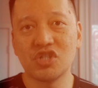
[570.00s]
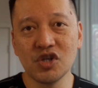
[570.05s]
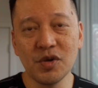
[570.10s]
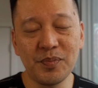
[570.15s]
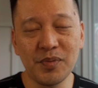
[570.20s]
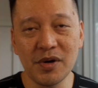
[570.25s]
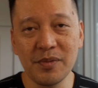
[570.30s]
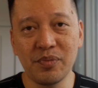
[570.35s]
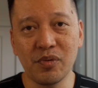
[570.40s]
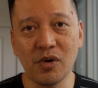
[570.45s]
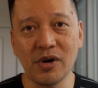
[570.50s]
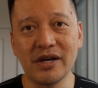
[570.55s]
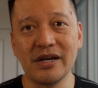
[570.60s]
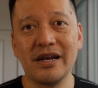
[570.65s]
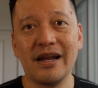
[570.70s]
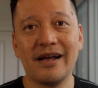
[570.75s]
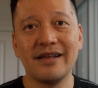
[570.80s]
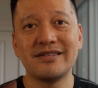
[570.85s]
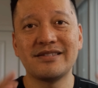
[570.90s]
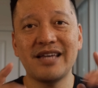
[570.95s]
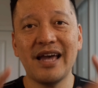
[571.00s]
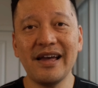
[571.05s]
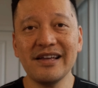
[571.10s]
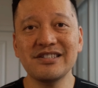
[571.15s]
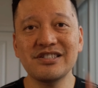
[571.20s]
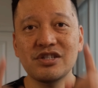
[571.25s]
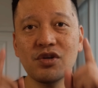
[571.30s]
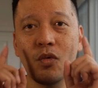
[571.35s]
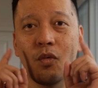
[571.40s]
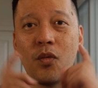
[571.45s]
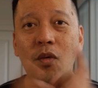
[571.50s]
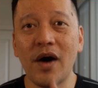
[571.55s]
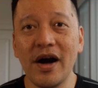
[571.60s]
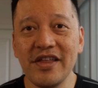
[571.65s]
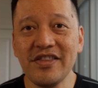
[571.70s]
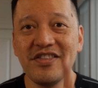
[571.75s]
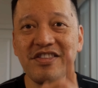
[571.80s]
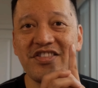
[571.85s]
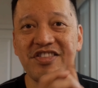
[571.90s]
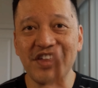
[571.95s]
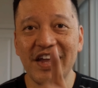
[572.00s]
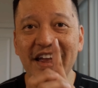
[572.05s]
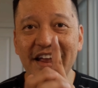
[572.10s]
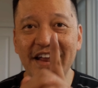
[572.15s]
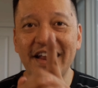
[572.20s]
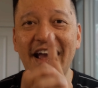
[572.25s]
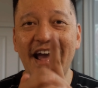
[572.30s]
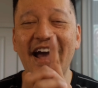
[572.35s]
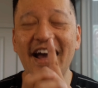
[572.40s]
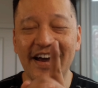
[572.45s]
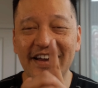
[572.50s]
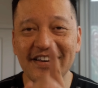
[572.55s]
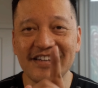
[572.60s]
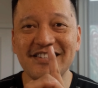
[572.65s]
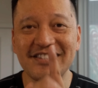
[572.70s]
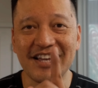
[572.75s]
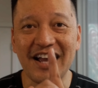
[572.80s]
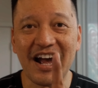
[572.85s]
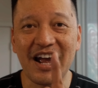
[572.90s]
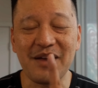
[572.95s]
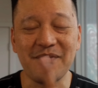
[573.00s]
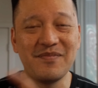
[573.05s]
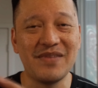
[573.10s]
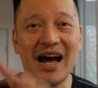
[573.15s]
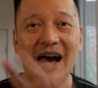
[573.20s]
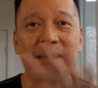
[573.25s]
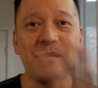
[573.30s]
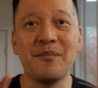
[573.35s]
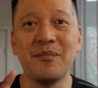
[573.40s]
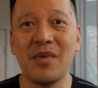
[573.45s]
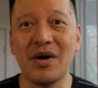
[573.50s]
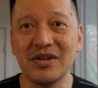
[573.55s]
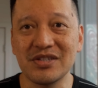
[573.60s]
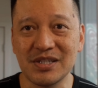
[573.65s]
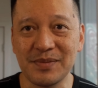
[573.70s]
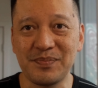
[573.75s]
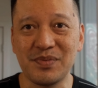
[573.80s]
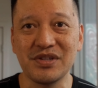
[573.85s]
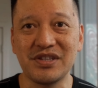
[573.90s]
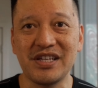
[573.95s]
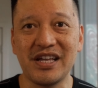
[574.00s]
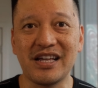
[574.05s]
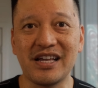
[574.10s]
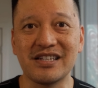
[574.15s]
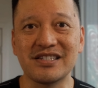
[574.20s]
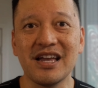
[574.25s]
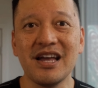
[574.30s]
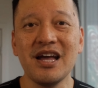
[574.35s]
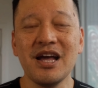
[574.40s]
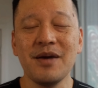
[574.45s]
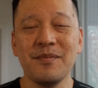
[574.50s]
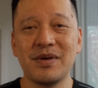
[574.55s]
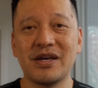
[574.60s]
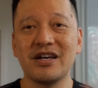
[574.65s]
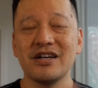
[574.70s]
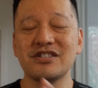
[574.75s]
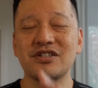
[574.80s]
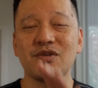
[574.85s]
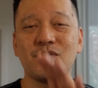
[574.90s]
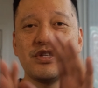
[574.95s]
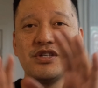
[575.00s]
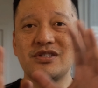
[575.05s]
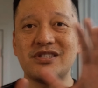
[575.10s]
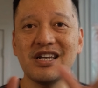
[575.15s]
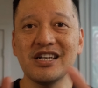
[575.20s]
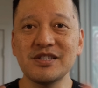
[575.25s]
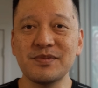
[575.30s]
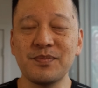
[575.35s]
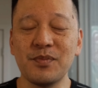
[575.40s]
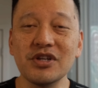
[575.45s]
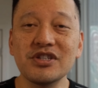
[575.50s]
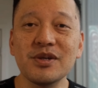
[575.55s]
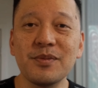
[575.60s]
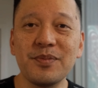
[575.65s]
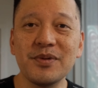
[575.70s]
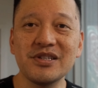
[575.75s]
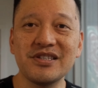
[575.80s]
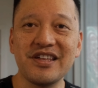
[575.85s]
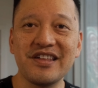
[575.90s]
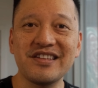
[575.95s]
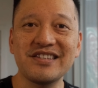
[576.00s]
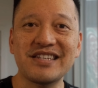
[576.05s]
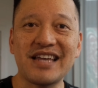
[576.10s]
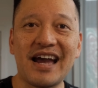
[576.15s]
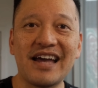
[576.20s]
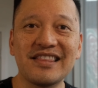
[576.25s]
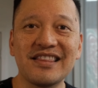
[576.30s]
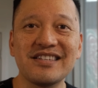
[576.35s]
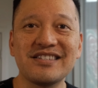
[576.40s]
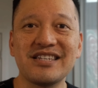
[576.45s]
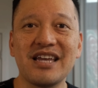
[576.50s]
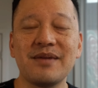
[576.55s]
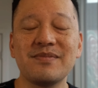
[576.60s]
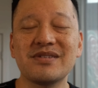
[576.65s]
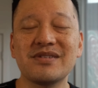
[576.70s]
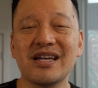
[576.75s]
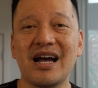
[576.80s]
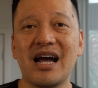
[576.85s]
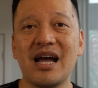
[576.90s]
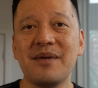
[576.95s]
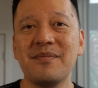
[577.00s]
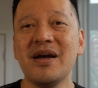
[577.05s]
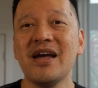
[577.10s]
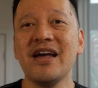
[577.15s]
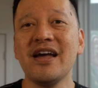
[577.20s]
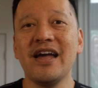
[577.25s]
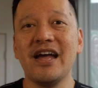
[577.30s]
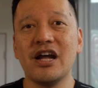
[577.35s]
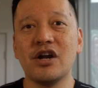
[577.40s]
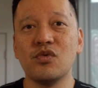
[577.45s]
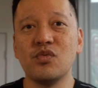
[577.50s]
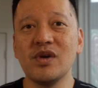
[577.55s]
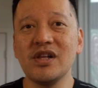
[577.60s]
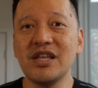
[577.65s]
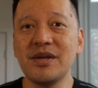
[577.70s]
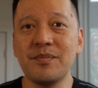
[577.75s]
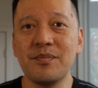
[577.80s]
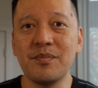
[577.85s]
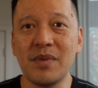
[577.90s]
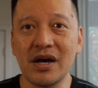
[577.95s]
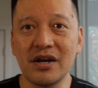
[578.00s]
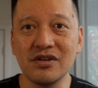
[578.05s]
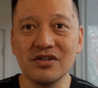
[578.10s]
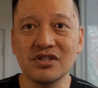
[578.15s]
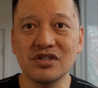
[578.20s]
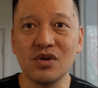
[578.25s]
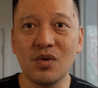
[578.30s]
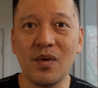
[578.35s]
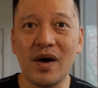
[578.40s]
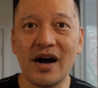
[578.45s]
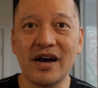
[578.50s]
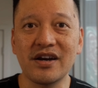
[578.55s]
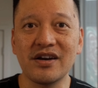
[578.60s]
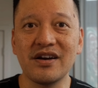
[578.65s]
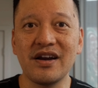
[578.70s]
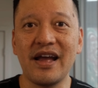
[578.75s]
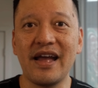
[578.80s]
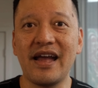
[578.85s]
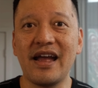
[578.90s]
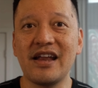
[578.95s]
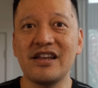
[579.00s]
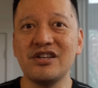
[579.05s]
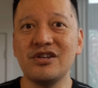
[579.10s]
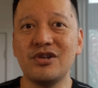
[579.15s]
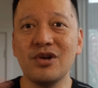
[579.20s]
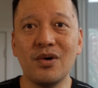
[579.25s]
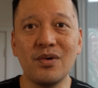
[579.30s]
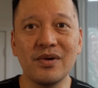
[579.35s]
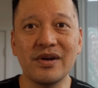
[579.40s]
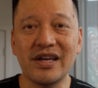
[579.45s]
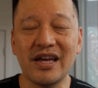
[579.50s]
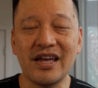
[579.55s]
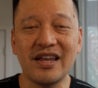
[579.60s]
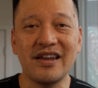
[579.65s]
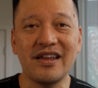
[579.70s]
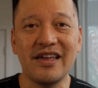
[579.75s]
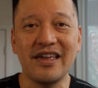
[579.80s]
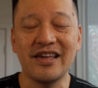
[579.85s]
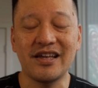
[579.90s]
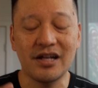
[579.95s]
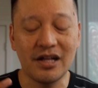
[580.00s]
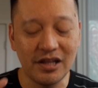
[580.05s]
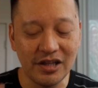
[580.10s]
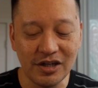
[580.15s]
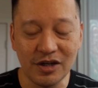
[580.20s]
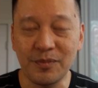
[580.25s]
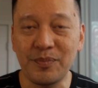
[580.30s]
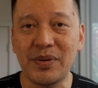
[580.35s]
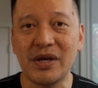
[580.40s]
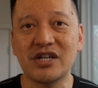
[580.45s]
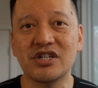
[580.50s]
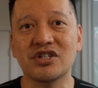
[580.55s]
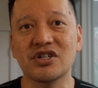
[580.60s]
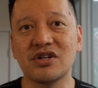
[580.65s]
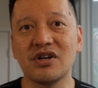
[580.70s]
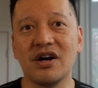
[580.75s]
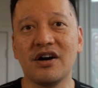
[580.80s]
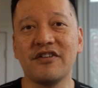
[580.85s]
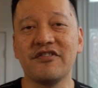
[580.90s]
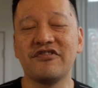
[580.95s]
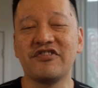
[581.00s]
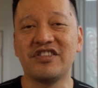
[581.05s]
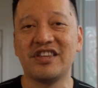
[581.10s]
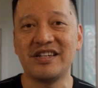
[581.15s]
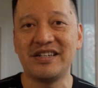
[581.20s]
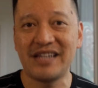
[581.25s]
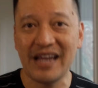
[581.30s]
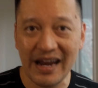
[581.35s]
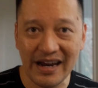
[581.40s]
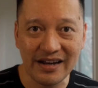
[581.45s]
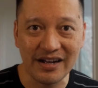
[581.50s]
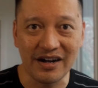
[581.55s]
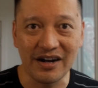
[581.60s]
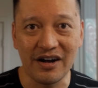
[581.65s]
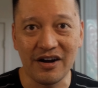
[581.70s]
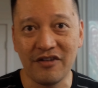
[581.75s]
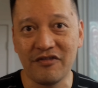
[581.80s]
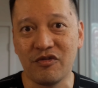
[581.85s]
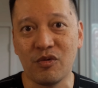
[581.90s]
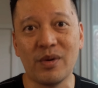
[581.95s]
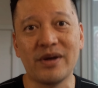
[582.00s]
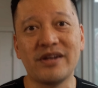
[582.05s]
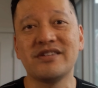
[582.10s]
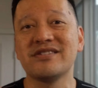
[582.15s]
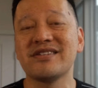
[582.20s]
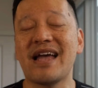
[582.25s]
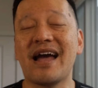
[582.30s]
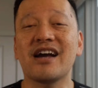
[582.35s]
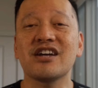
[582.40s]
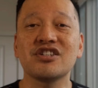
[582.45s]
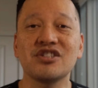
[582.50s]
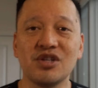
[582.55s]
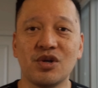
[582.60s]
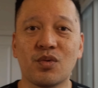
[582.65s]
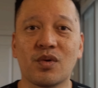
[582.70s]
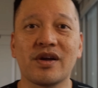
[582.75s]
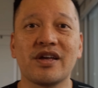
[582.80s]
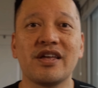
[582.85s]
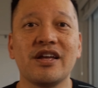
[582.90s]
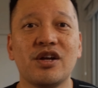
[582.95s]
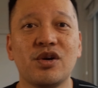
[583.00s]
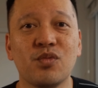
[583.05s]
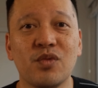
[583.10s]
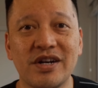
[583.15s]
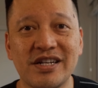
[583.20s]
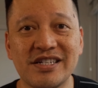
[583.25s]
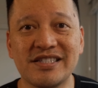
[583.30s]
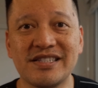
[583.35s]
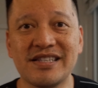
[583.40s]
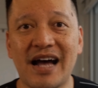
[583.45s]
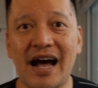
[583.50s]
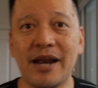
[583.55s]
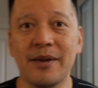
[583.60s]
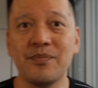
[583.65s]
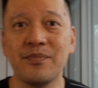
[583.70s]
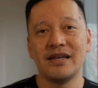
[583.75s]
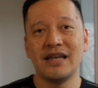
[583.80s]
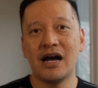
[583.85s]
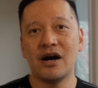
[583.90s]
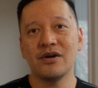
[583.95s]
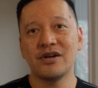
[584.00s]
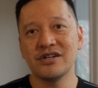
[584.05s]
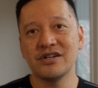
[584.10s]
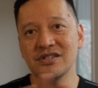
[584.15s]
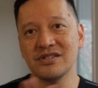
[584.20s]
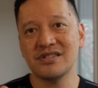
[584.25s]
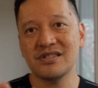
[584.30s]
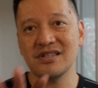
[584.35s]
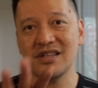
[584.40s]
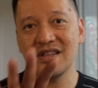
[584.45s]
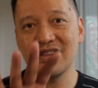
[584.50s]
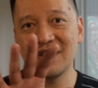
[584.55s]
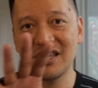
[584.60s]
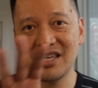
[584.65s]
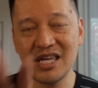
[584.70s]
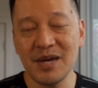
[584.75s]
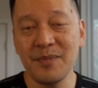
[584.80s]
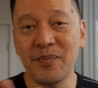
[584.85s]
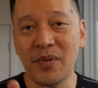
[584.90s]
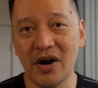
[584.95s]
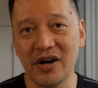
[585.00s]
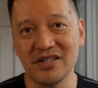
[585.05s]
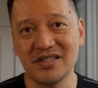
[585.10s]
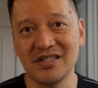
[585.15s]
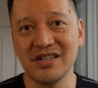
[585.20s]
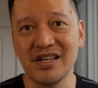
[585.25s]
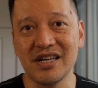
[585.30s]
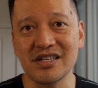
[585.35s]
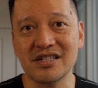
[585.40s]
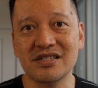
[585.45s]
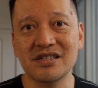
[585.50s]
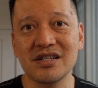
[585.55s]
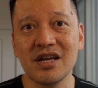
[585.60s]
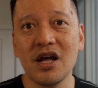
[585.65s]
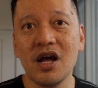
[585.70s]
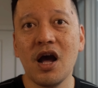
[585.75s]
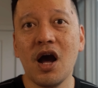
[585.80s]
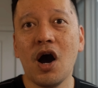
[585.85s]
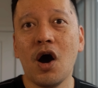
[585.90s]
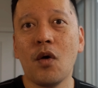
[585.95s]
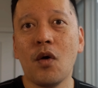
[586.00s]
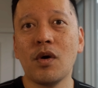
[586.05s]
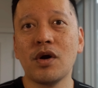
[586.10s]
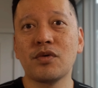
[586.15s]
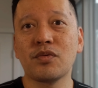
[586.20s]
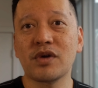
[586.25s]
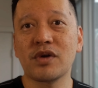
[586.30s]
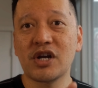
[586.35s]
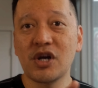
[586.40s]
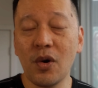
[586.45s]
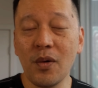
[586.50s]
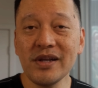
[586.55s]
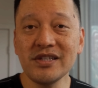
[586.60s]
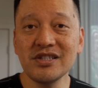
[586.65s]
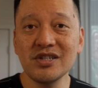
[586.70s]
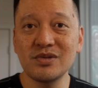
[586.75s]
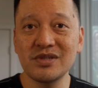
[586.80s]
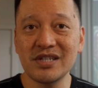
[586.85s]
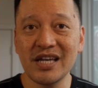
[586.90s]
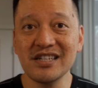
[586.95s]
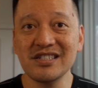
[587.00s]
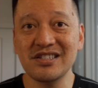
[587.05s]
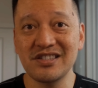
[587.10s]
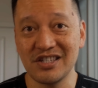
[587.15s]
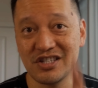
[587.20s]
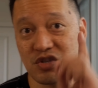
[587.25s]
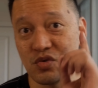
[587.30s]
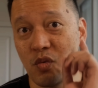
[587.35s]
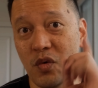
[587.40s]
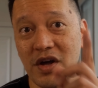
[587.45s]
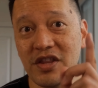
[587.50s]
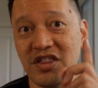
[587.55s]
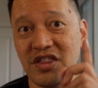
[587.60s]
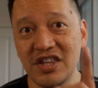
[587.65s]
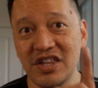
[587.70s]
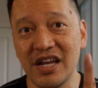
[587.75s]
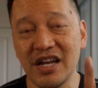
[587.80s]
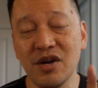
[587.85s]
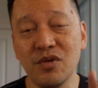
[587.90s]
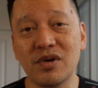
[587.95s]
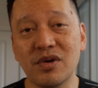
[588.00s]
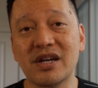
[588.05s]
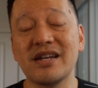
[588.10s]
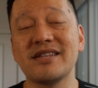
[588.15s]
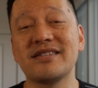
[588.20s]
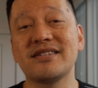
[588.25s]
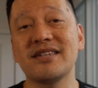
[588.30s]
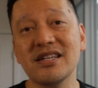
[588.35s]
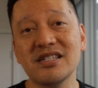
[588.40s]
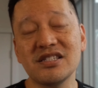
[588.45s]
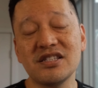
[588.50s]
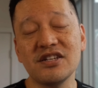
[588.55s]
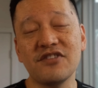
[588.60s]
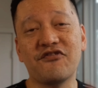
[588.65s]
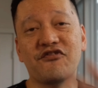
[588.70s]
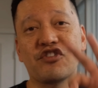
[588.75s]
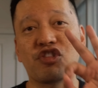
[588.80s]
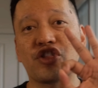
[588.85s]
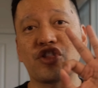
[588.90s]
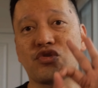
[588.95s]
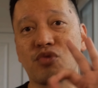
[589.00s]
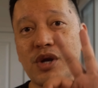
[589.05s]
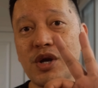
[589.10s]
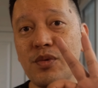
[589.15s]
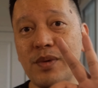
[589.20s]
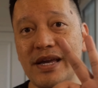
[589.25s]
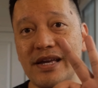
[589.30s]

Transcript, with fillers: super important. Test one thing at a time, not multiple things. Because when you test multiple things at the same time, it really muddles the water and you don't get a clear picture of the data of what is actually working and what is not. Now, here's the key part to this when we're going to test this one thing, we're gonna test it for three